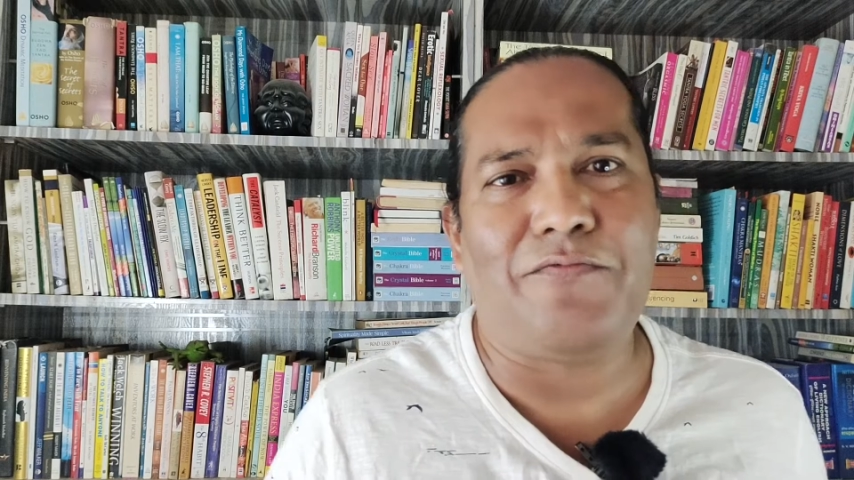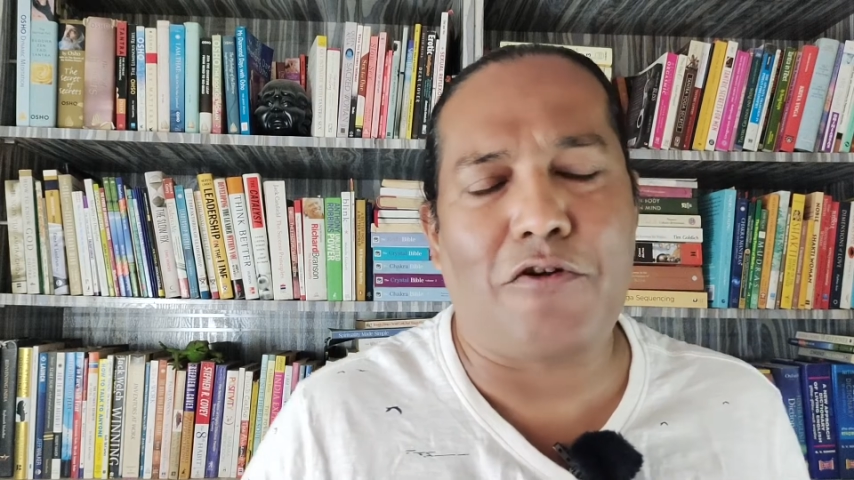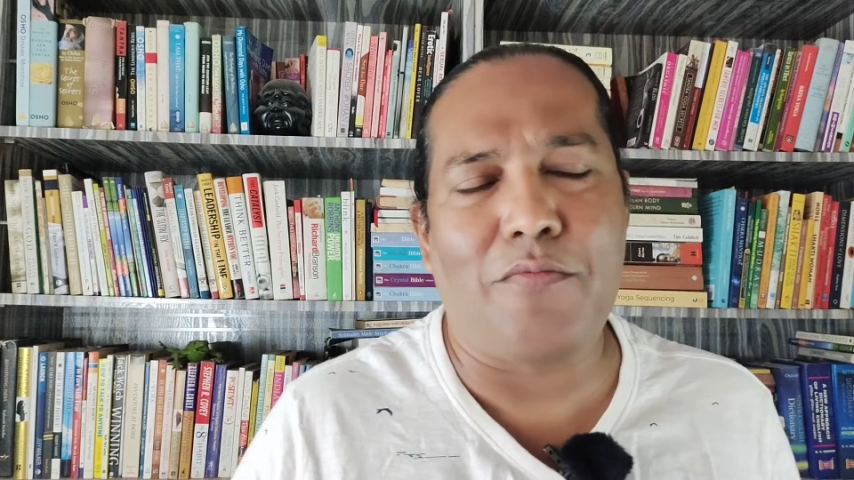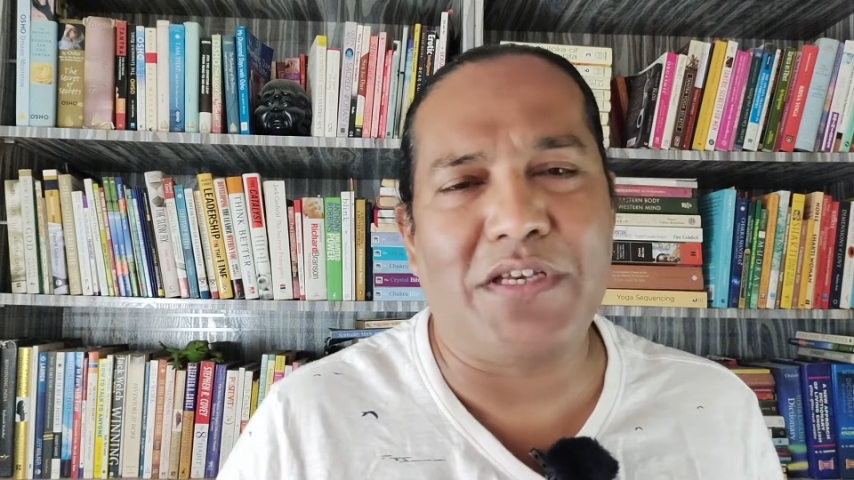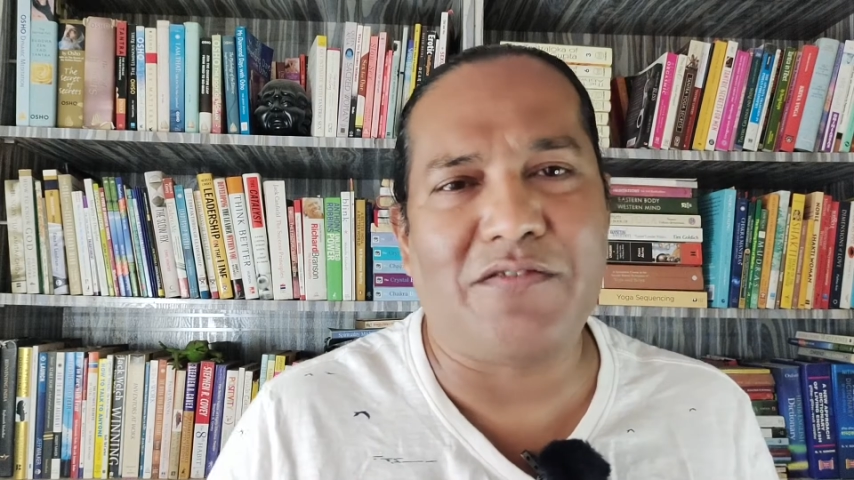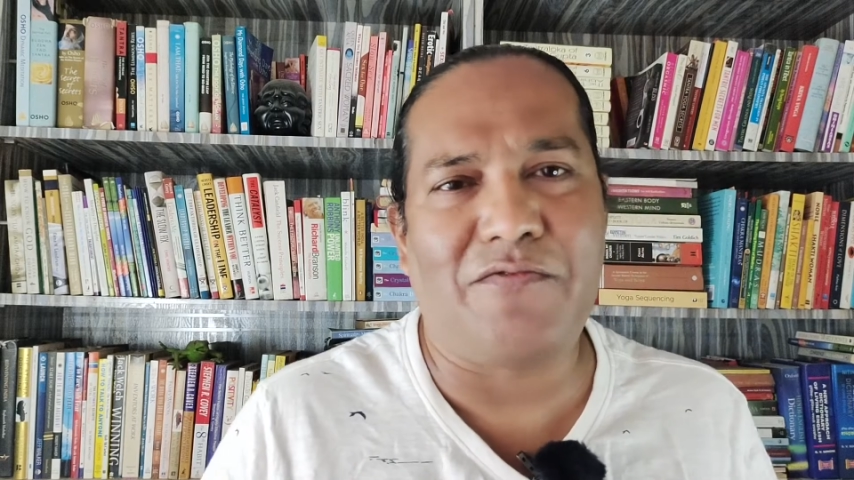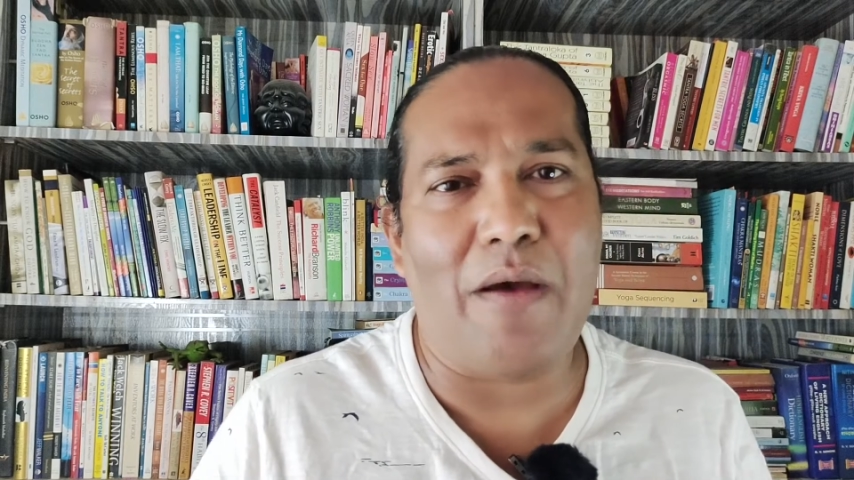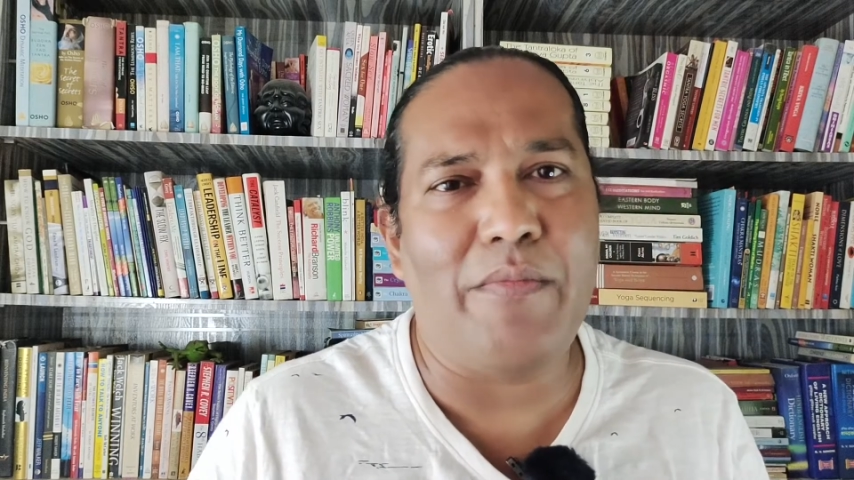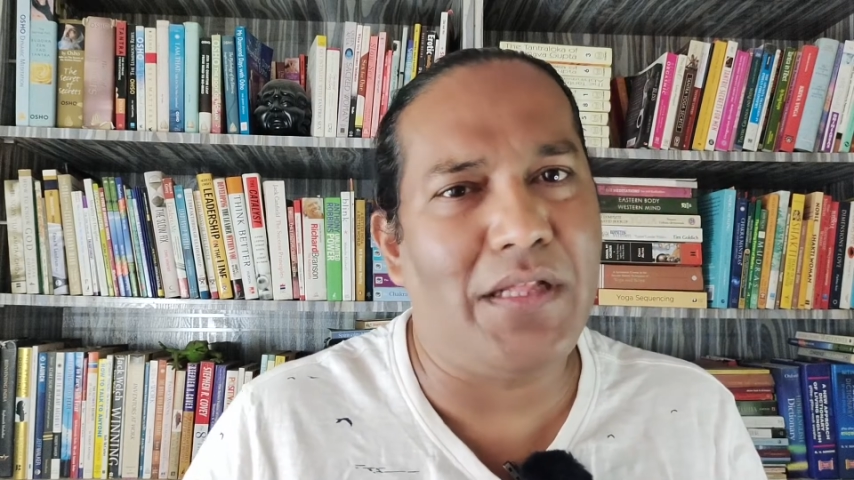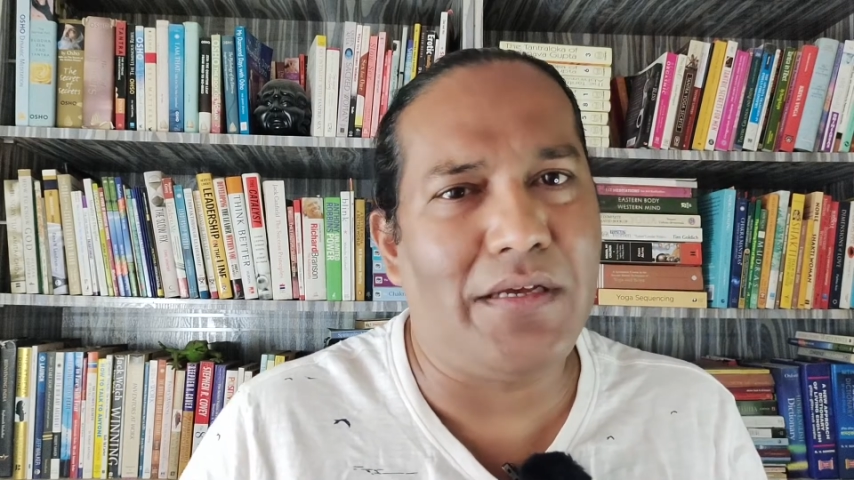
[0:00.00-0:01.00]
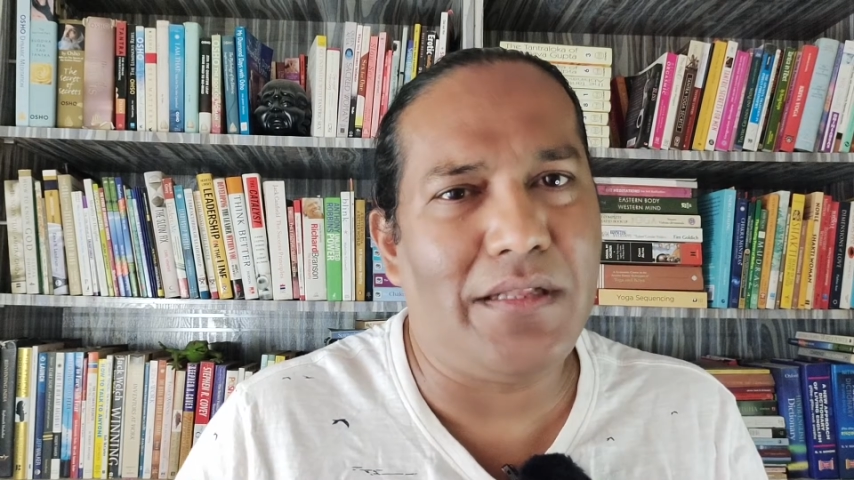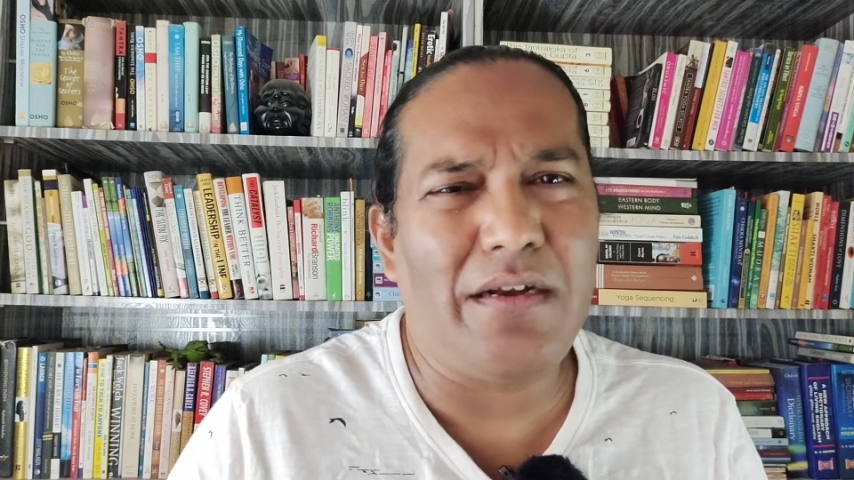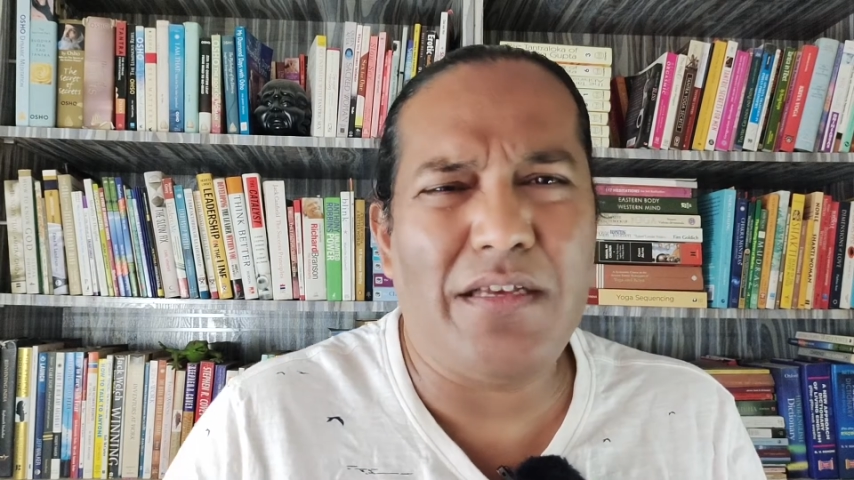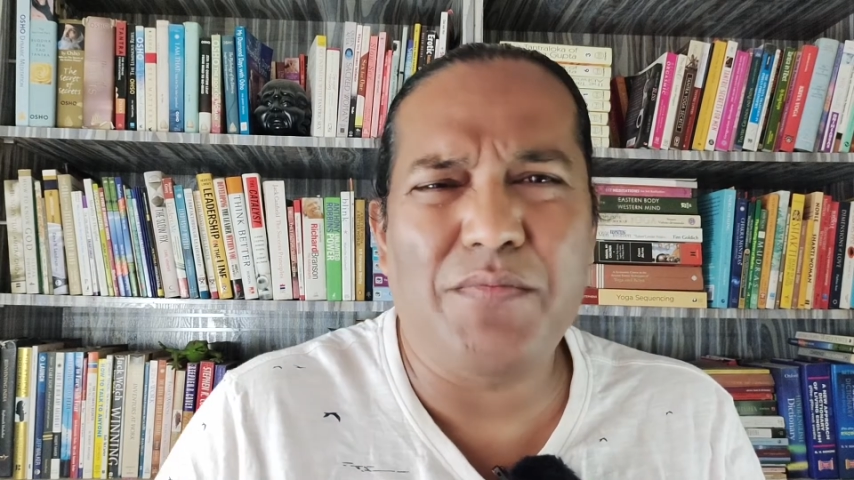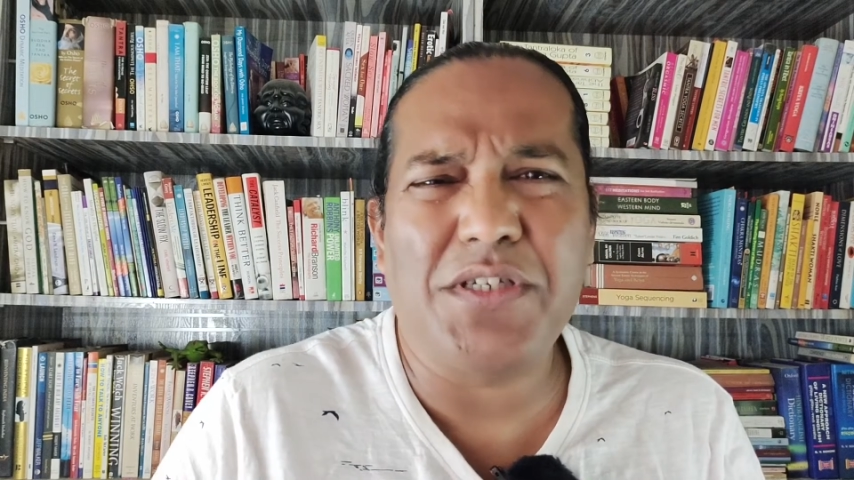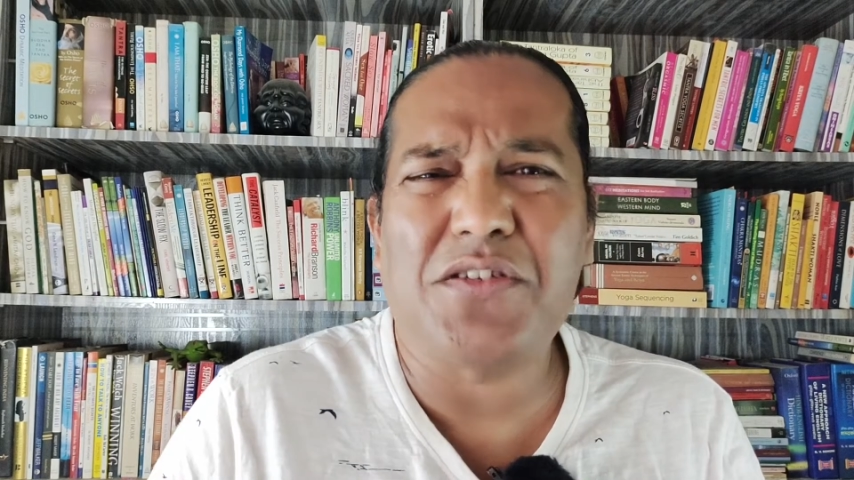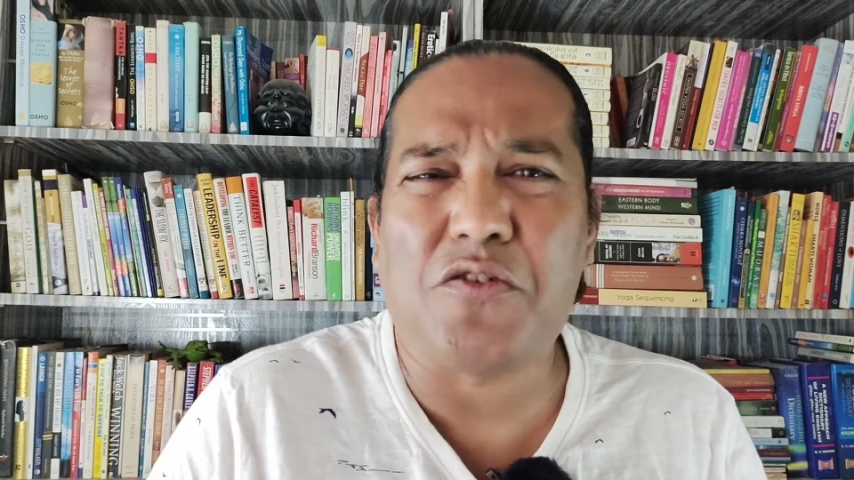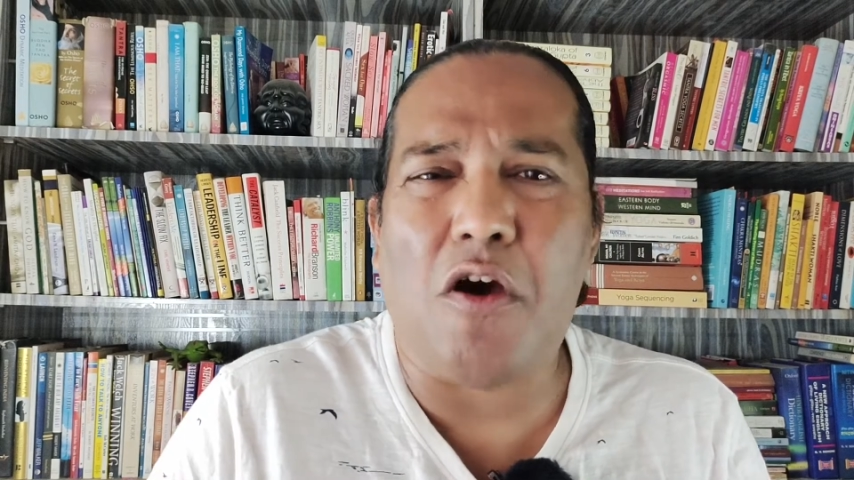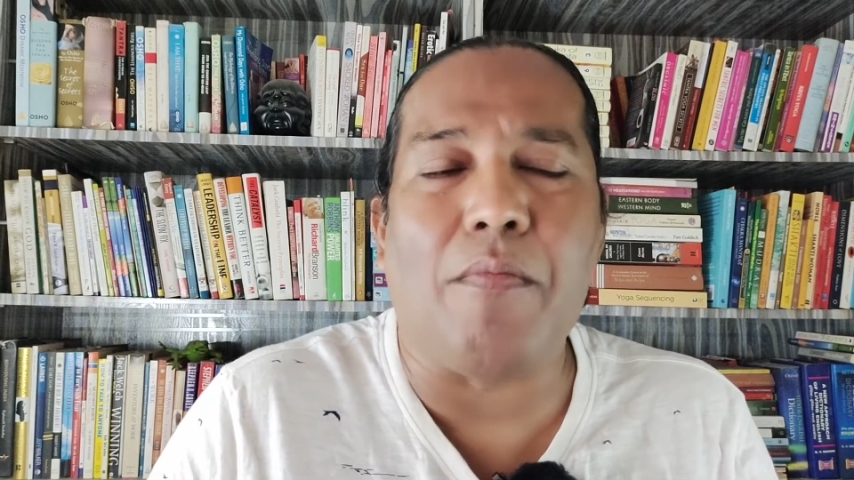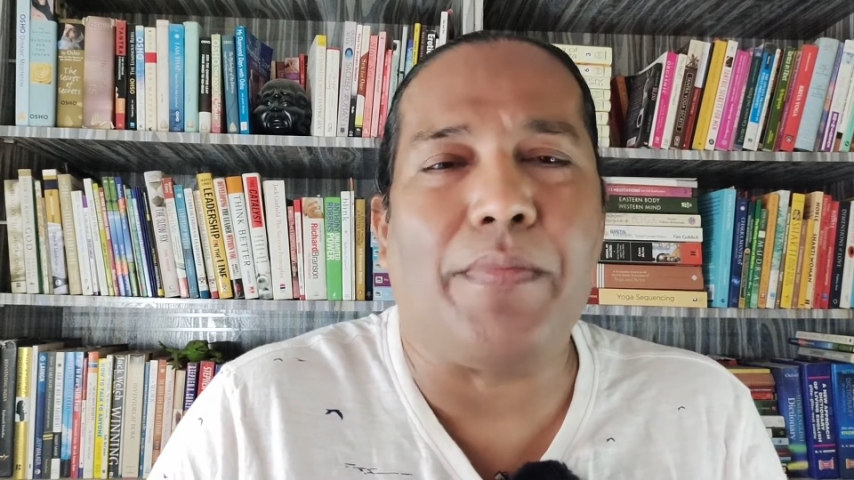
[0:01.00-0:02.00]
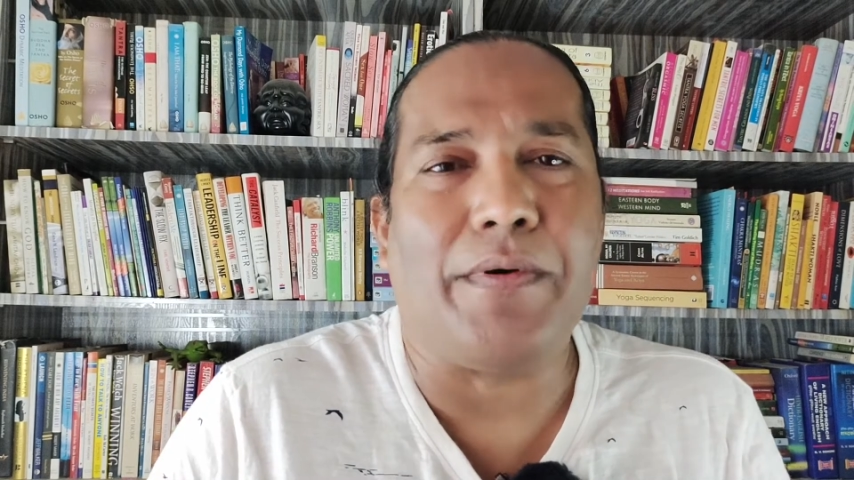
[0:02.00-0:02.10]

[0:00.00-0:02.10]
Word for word: from his family that he must stop.